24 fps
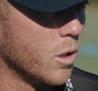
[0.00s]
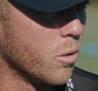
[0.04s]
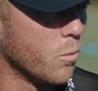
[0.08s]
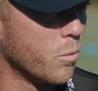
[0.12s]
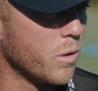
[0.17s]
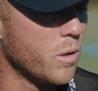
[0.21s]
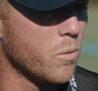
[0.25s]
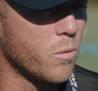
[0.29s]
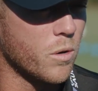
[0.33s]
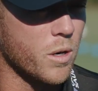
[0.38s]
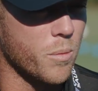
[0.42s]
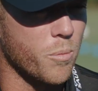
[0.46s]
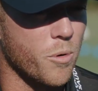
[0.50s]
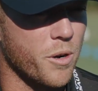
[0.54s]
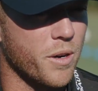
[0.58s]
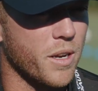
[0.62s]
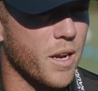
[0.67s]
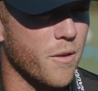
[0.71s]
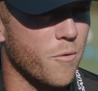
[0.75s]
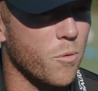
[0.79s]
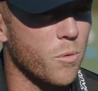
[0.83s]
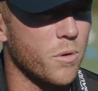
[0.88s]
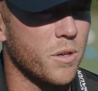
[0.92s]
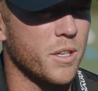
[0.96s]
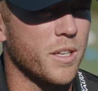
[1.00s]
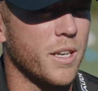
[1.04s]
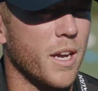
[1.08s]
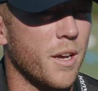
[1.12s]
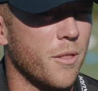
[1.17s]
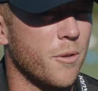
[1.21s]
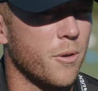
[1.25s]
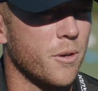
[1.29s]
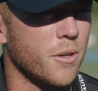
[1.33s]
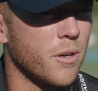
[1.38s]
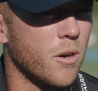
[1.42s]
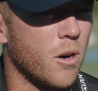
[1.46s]
we want to bring everyone
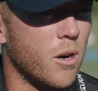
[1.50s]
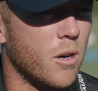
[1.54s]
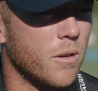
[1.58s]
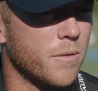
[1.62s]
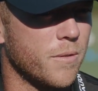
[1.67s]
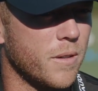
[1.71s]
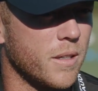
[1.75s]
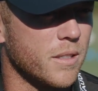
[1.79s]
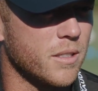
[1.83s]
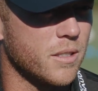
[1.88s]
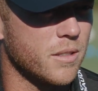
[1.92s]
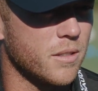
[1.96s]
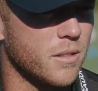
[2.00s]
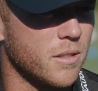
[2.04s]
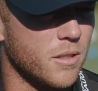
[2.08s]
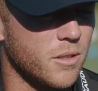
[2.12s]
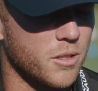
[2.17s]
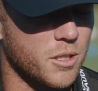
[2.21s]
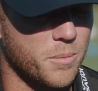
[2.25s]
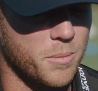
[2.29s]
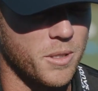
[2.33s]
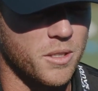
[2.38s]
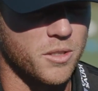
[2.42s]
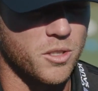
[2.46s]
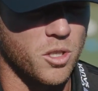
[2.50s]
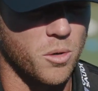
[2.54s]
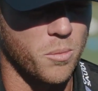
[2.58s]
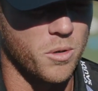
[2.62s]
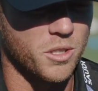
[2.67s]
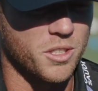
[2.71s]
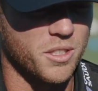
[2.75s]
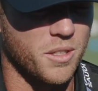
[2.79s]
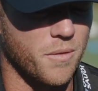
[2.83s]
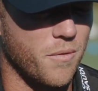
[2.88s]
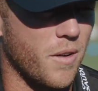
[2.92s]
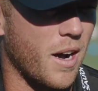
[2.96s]
together in golf, as there's been so
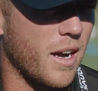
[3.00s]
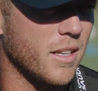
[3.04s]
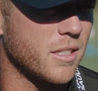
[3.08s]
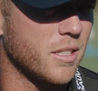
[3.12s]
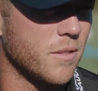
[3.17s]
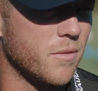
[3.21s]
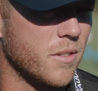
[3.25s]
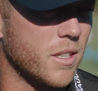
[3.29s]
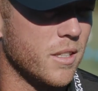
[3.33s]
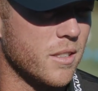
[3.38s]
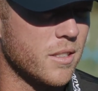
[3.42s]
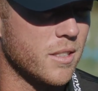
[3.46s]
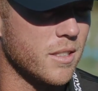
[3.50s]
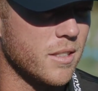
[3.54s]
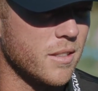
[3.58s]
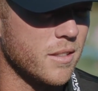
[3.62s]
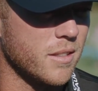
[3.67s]
much divisiveness,